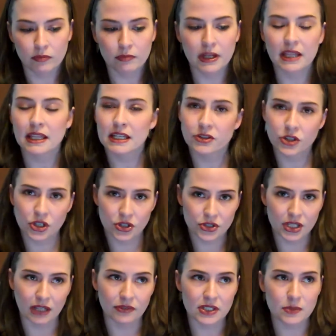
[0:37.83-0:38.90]
But think to
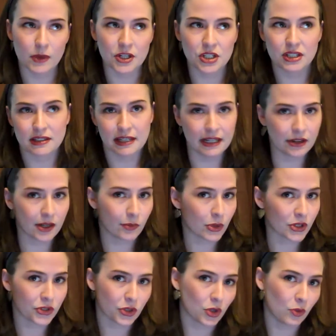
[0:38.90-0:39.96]
yourself, especially as a hearing
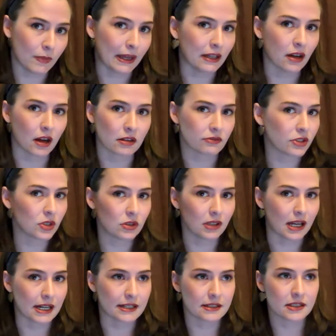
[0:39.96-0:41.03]
person who may not have
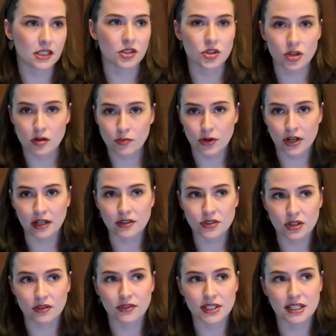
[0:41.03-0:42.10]
utilized interpreting
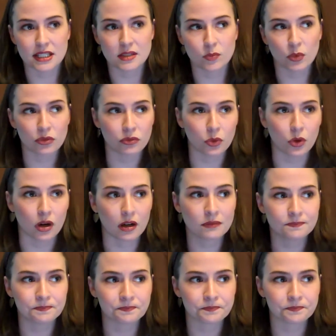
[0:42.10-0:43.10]
services before,